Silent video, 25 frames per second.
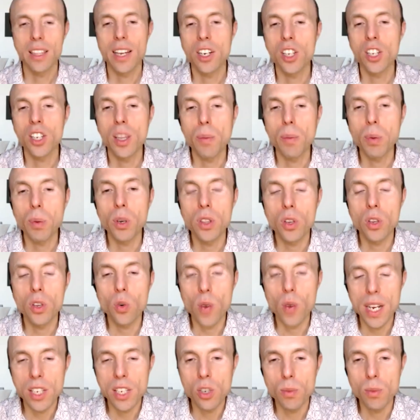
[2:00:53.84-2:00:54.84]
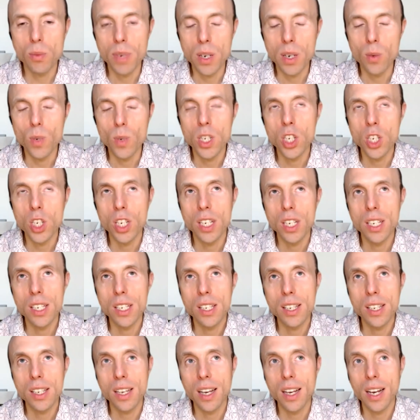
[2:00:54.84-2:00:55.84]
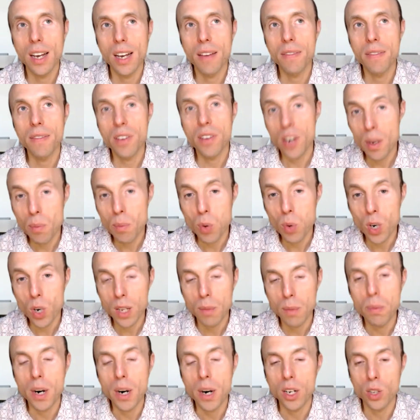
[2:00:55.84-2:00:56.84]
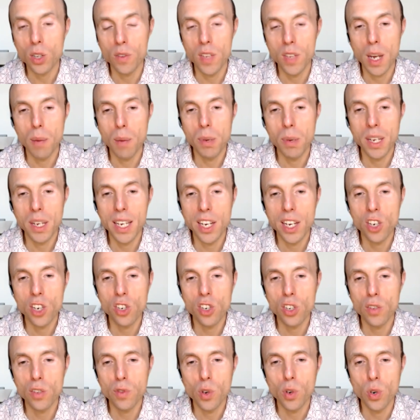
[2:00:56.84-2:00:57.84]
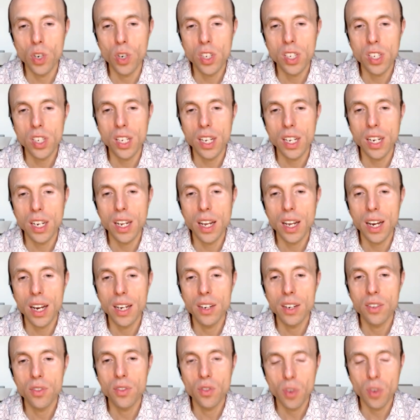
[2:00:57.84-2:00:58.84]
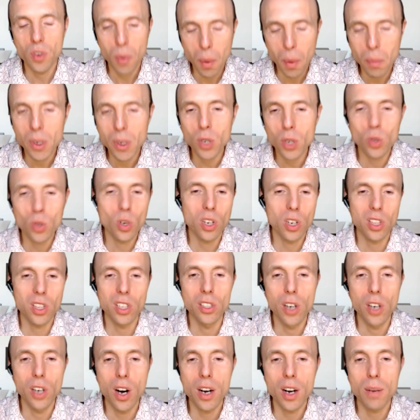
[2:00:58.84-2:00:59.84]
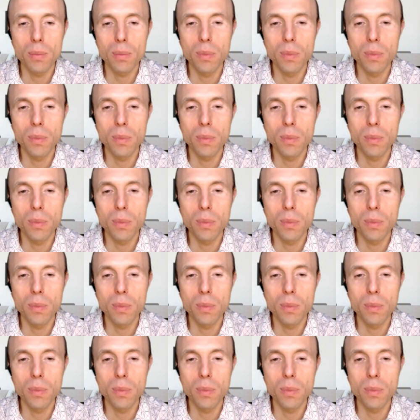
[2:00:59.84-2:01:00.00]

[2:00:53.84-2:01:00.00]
touched upon the resume, which is uh, a very important part of the application, of course. And I remember you talked a lot